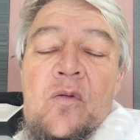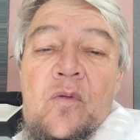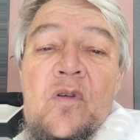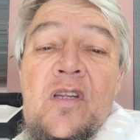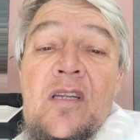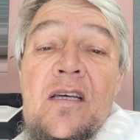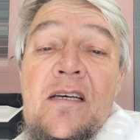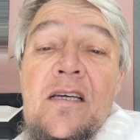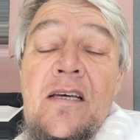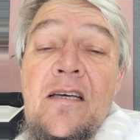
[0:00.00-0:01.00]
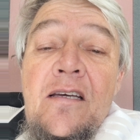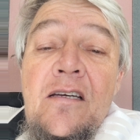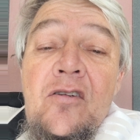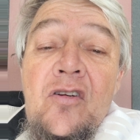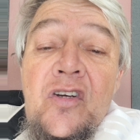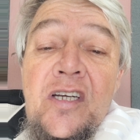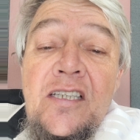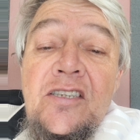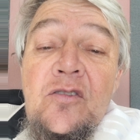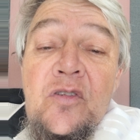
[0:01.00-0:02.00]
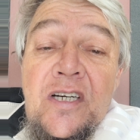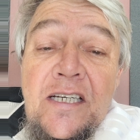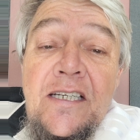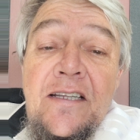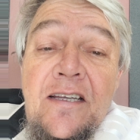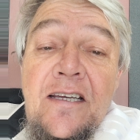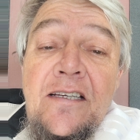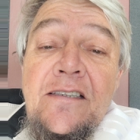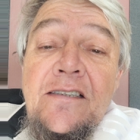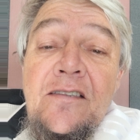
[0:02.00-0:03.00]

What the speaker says: with the congregants already there,